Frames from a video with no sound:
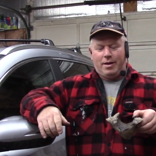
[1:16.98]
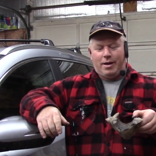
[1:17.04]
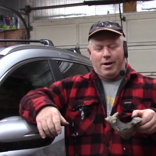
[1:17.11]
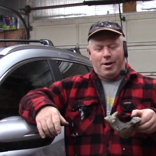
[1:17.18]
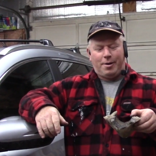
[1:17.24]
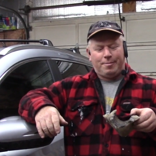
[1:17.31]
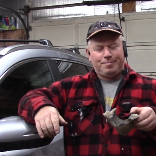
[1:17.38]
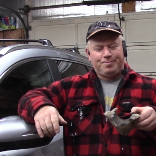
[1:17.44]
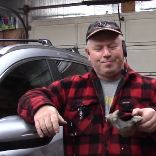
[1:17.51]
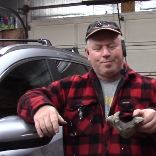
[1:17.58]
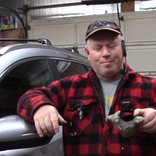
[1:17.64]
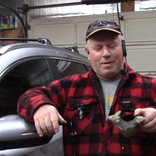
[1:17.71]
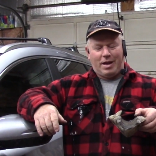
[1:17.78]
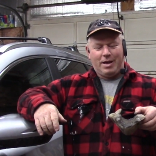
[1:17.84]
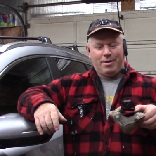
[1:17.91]
Um,
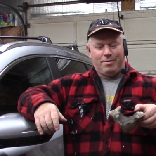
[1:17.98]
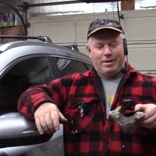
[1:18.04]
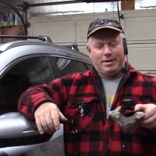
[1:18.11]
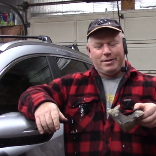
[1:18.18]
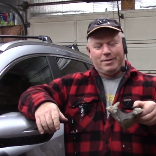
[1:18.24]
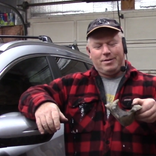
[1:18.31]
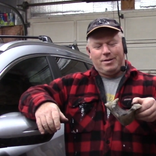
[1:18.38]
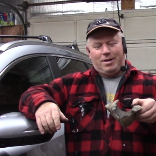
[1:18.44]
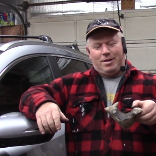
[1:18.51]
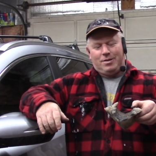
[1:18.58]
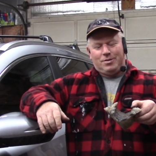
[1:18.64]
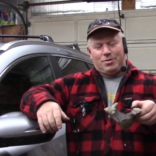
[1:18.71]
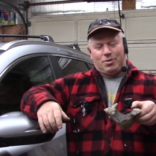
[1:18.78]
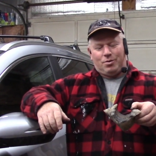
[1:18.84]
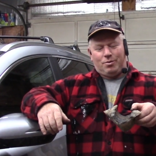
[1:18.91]
anyway
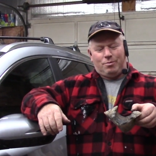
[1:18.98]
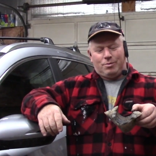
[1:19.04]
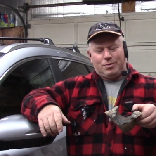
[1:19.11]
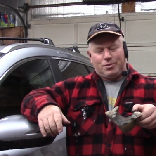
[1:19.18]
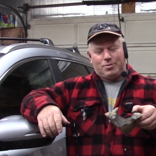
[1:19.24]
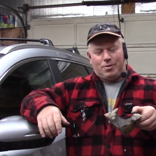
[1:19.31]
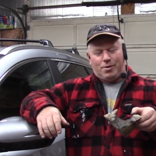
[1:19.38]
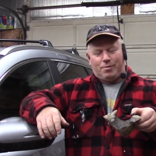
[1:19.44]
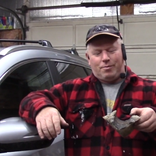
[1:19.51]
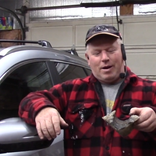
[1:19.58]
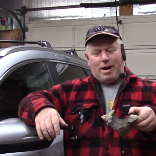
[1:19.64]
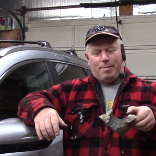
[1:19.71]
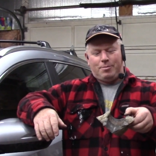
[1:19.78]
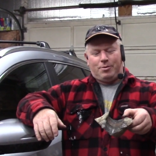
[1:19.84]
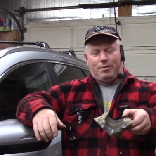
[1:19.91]
so it was uh,
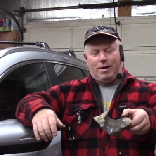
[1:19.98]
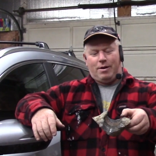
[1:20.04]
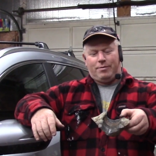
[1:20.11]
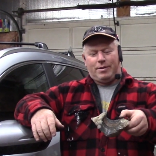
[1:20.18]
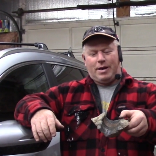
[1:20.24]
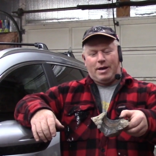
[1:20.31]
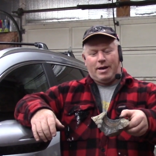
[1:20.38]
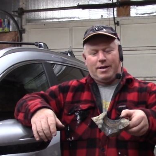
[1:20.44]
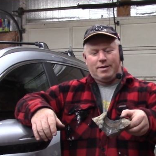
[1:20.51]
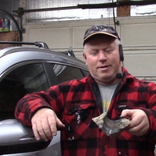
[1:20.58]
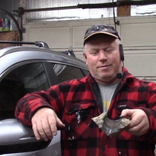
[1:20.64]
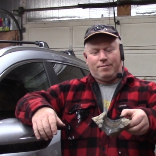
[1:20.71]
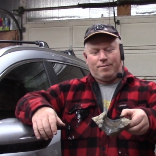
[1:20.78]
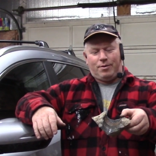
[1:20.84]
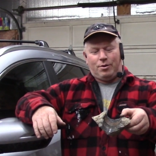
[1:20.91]
wrapped around that
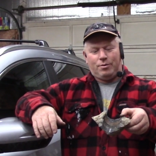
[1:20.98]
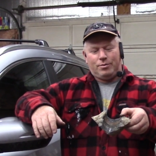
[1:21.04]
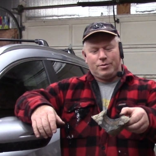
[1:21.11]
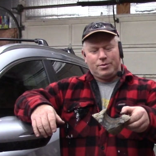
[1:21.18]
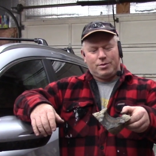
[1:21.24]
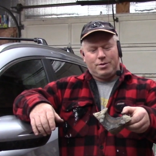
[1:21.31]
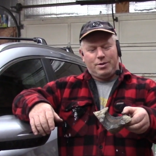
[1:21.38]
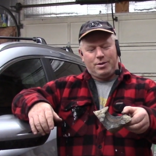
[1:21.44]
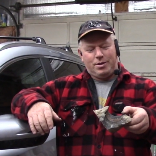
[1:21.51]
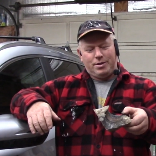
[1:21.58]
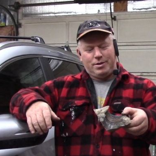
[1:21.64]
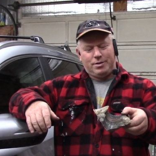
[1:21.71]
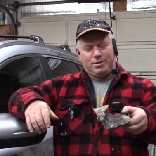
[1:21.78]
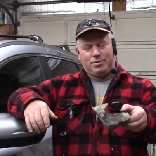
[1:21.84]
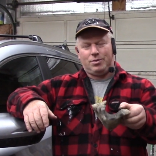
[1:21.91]
and froze.
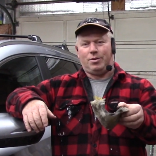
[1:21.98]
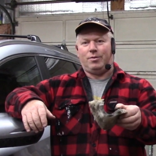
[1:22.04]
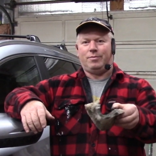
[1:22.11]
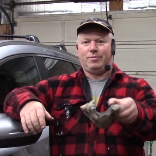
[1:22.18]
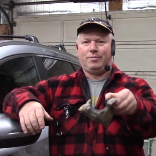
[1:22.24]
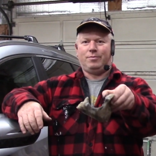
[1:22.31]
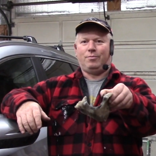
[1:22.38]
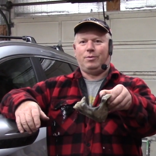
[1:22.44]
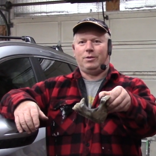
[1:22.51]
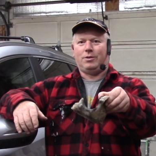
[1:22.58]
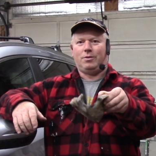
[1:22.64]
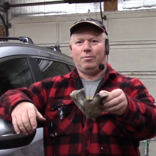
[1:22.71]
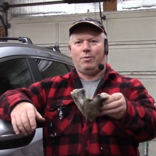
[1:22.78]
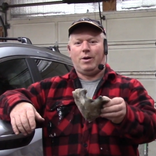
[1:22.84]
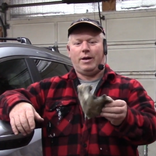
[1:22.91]
So word to
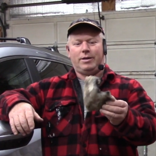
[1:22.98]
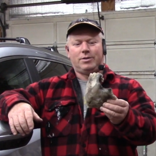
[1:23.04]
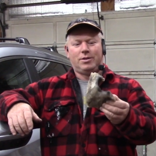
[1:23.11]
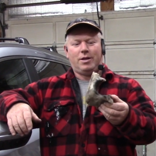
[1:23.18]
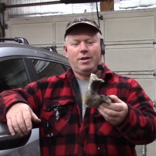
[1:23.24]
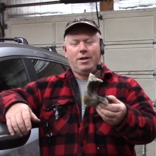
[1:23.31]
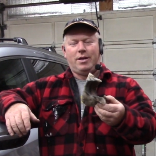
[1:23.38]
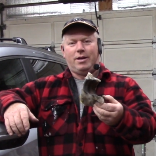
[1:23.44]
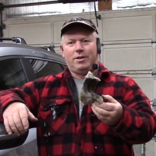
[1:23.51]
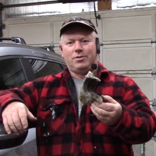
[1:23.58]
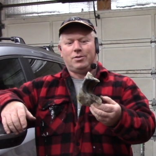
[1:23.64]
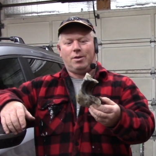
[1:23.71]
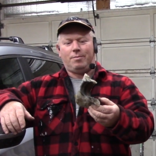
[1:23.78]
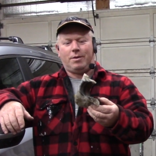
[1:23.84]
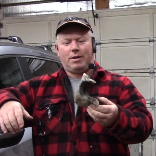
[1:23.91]
the wise, there's
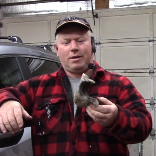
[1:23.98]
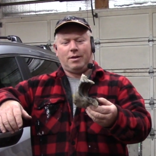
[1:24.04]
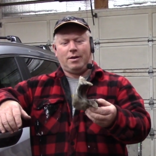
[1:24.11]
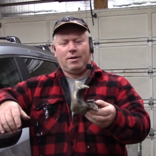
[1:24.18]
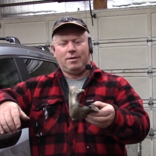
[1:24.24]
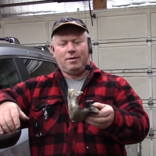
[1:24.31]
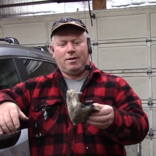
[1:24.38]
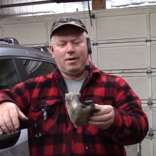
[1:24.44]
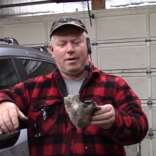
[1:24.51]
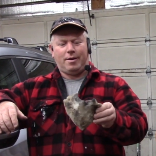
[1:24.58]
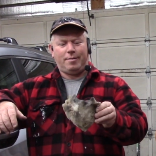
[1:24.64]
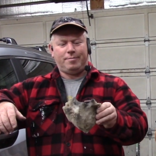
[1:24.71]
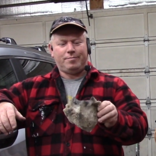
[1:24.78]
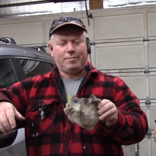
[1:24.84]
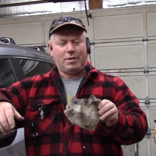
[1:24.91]
something there.
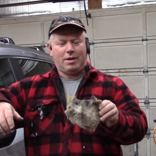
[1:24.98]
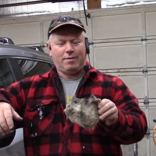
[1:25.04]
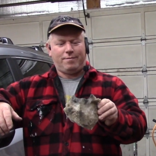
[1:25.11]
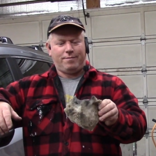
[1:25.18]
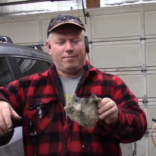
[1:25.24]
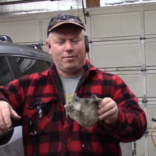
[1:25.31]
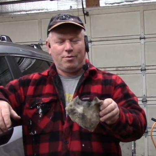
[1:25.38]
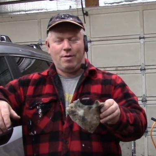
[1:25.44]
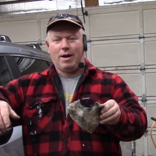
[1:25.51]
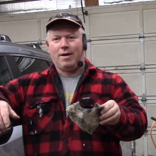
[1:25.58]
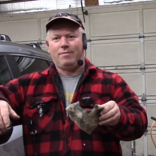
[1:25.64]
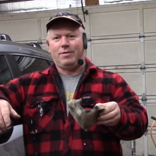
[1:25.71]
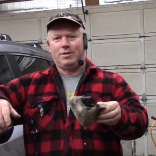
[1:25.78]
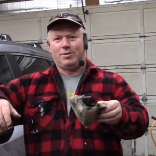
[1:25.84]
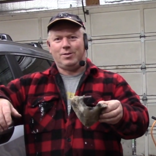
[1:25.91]
Um, if you
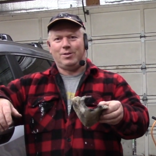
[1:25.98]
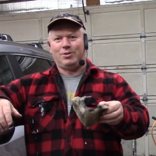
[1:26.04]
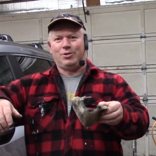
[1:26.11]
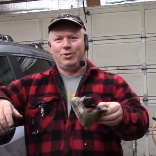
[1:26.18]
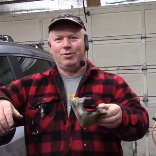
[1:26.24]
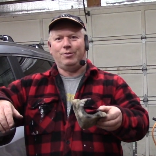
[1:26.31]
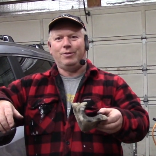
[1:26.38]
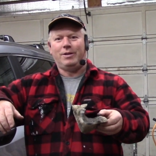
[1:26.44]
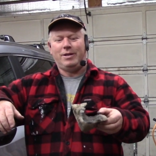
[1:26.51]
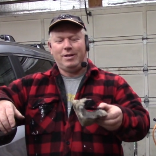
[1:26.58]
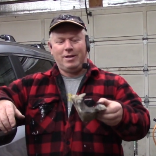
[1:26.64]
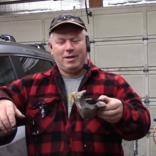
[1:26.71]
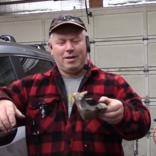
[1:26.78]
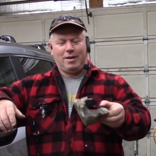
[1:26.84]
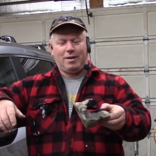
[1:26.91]
have this issue
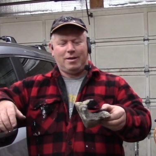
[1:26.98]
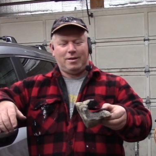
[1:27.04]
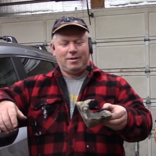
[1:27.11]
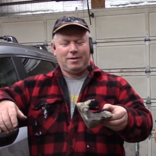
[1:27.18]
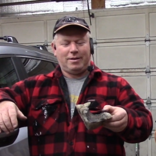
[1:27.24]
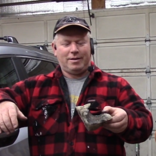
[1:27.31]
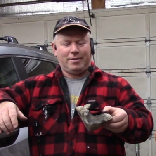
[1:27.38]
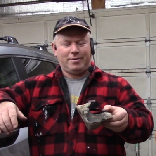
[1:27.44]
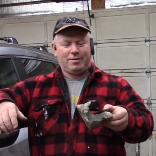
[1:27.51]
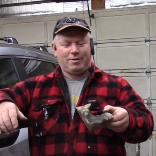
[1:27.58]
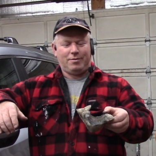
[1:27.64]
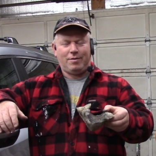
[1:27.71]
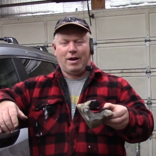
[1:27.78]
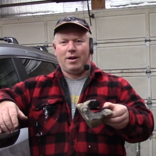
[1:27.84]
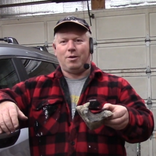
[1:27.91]
and uh,
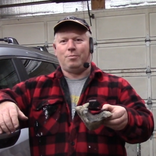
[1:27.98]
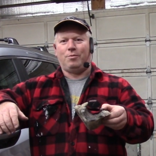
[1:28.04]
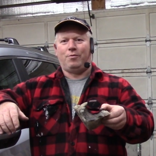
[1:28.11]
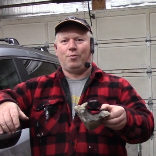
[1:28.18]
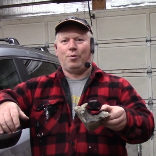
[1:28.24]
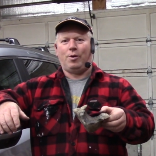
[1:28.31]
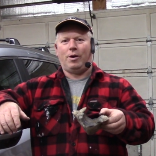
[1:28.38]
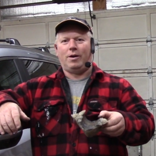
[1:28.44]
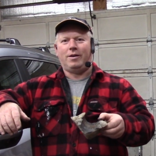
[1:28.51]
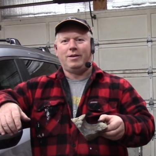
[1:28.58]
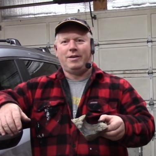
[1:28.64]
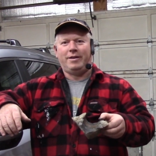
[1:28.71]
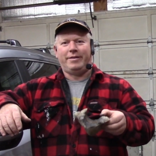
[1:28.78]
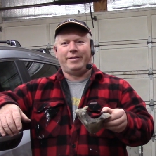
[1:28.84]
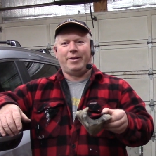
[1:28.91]
you've had it before,
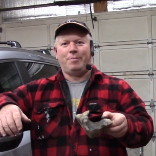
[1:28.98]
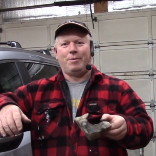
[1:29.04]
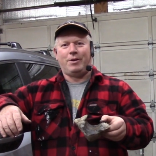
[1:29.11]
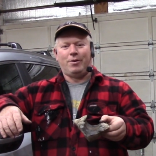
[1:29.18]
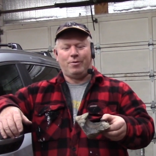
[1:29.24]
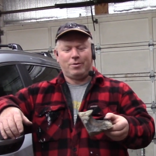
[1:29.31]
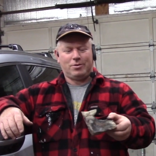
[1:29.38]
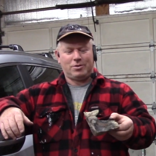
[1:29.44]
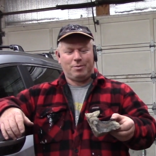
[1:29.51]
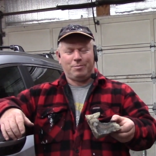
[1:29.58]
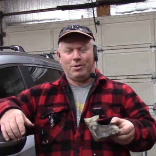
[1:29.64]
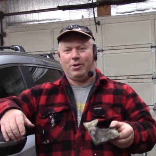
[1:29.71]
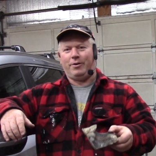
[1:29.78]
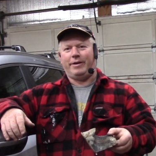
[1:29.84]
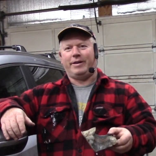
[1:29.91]
let me know because I'm
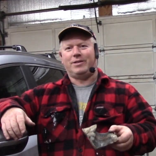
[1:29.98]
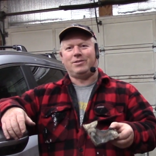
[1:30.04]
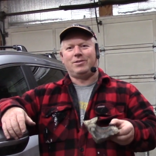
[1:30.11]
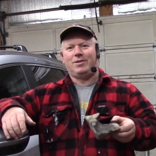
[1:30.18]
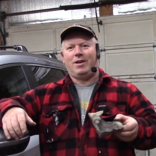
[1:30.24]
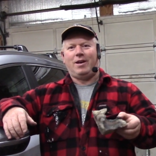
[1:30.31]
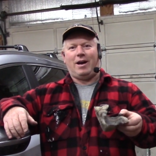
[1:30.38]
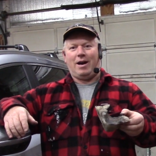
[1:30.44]
curious.